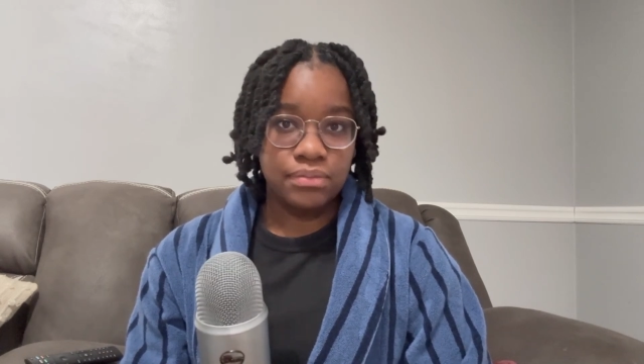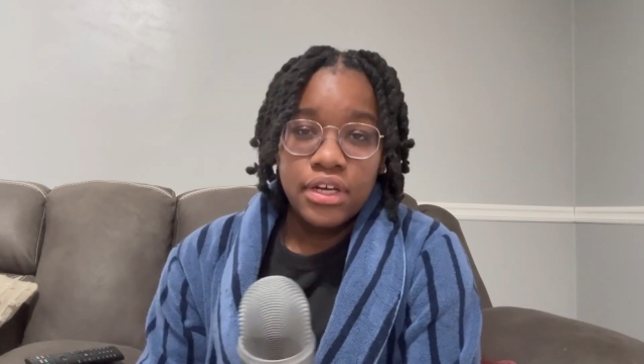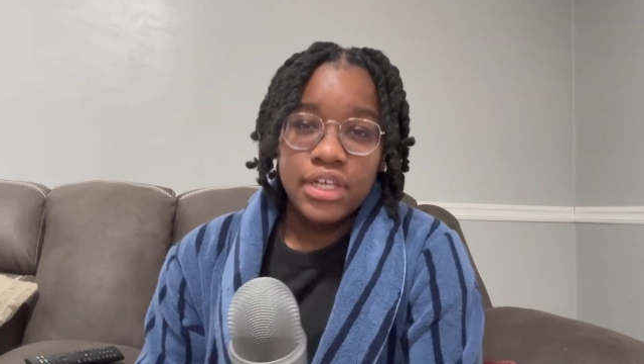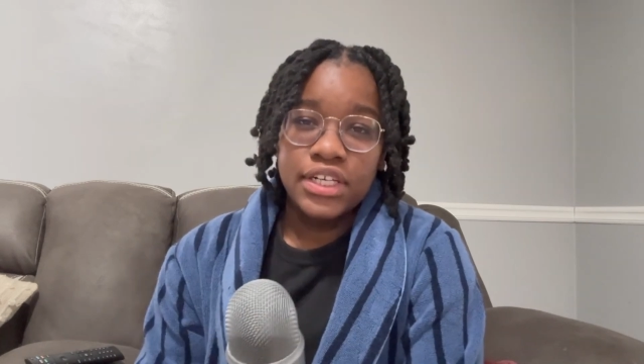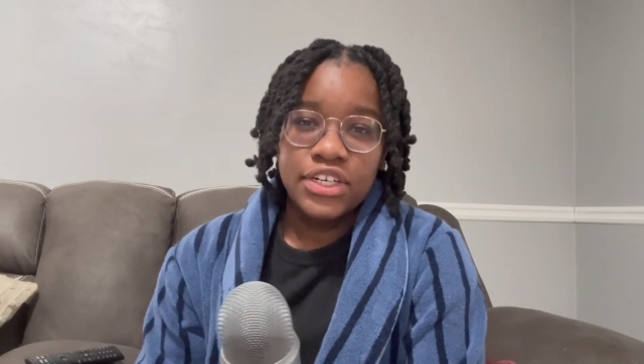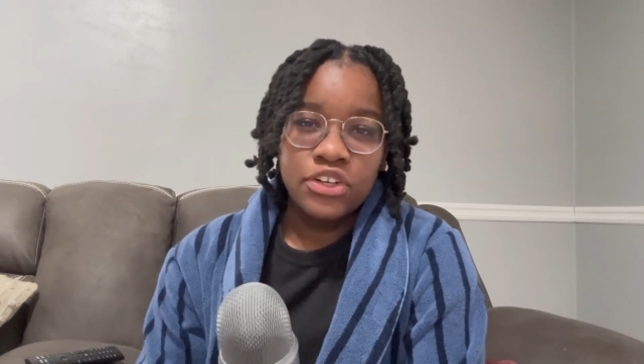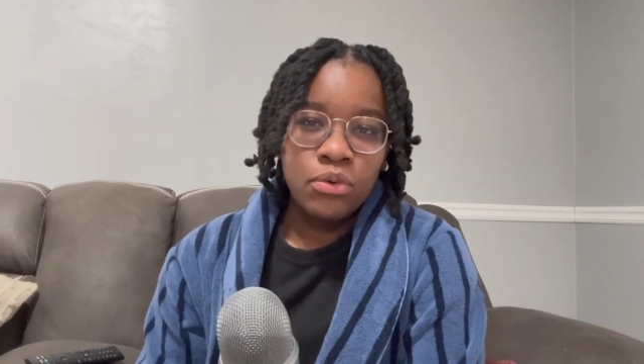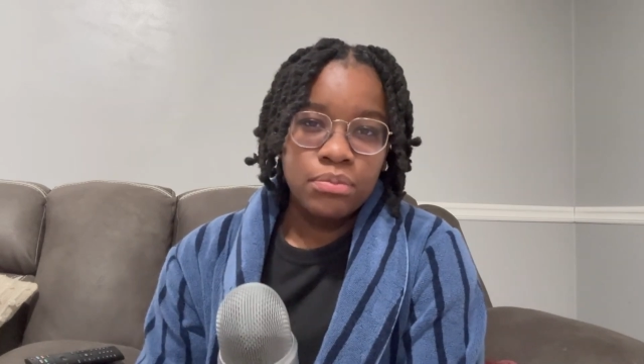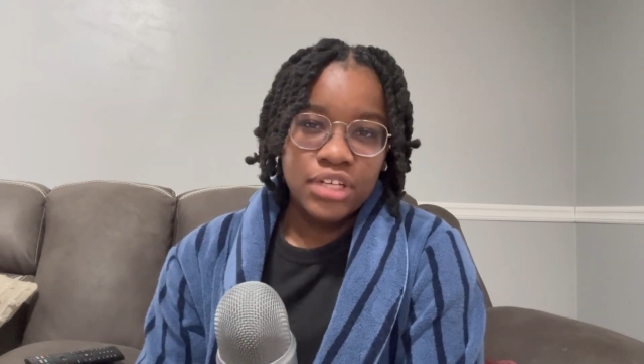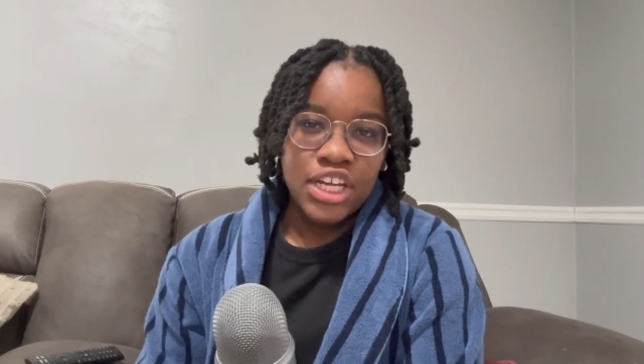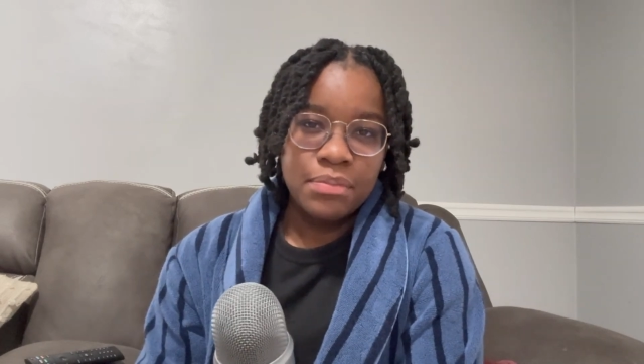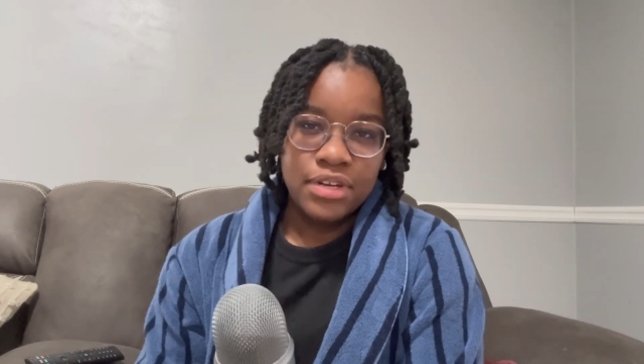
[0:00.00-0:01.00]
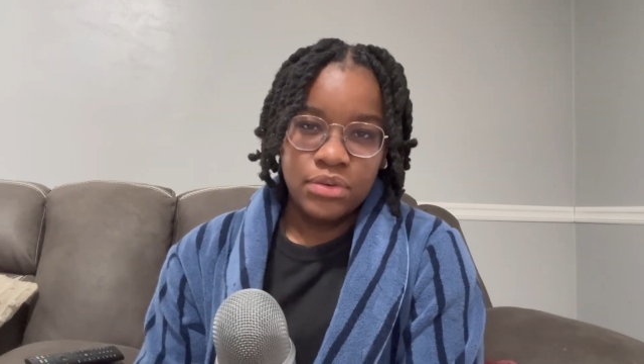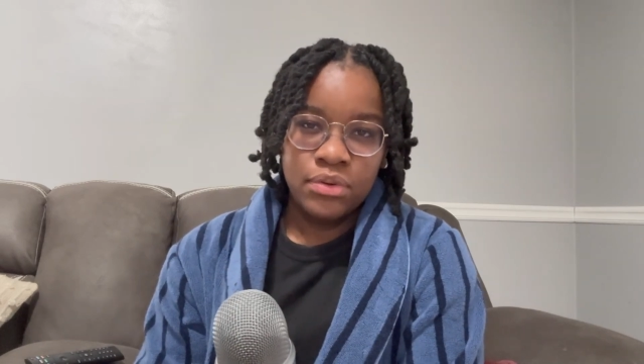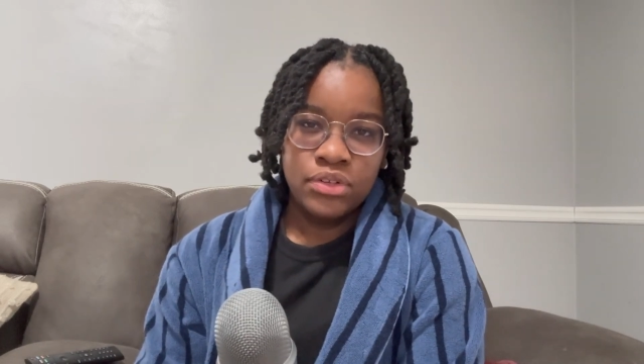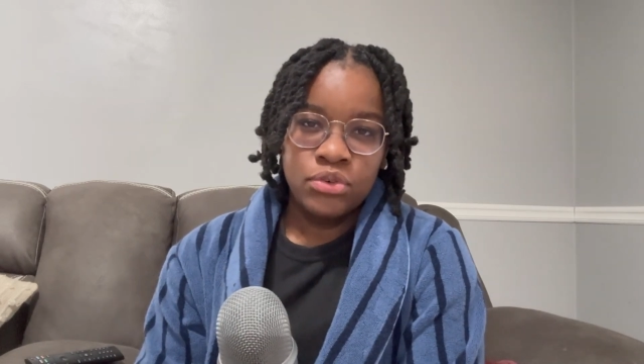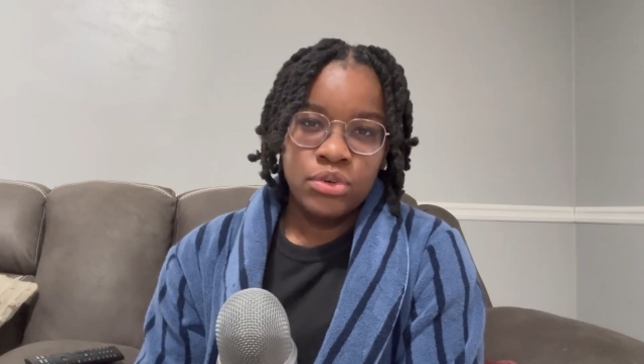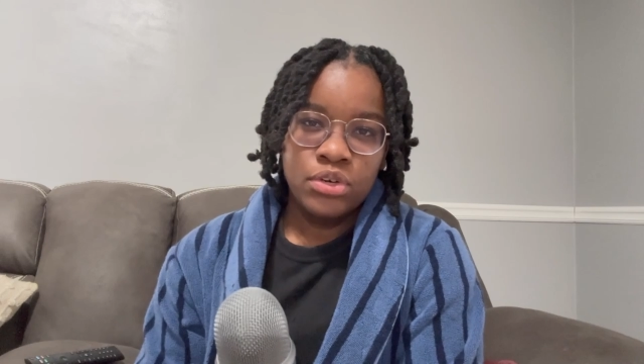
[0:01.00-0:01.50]
And I don't blame
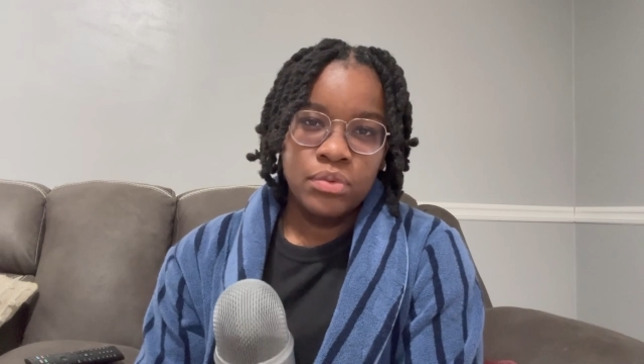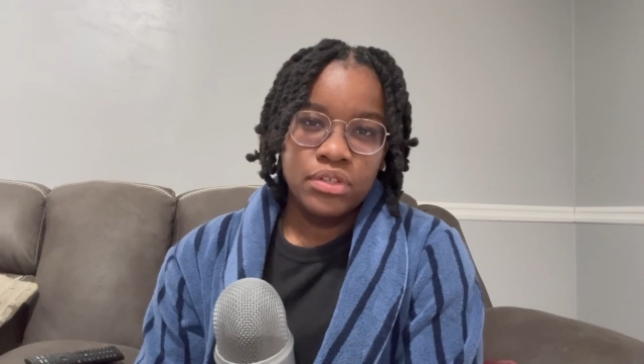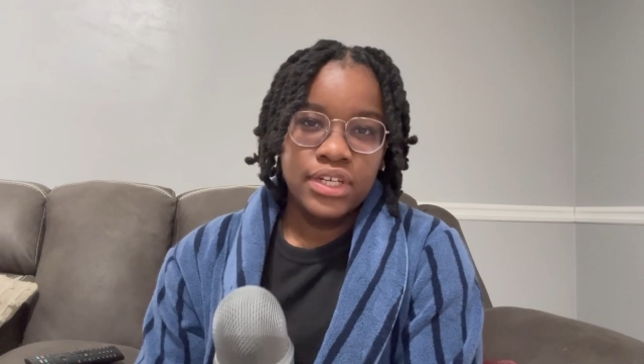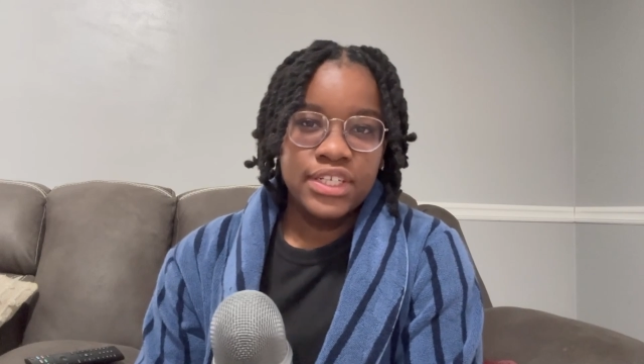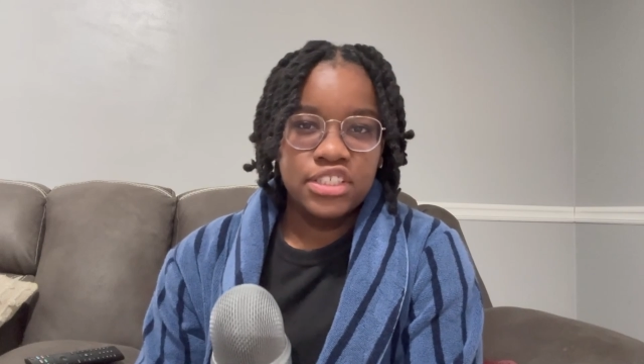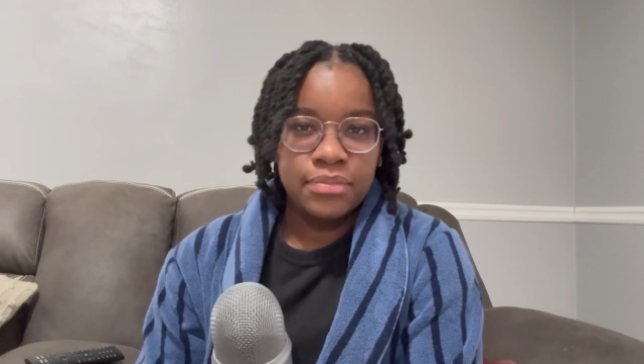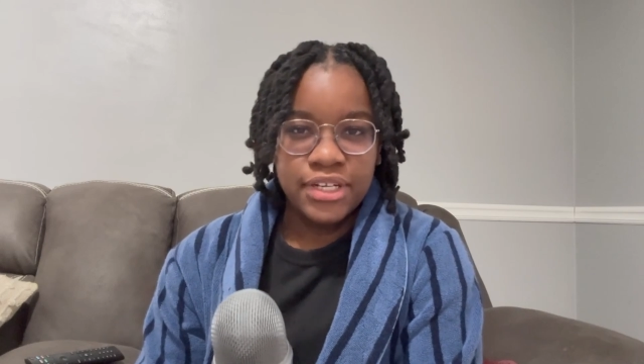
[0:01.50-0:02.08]
anyone who could relate to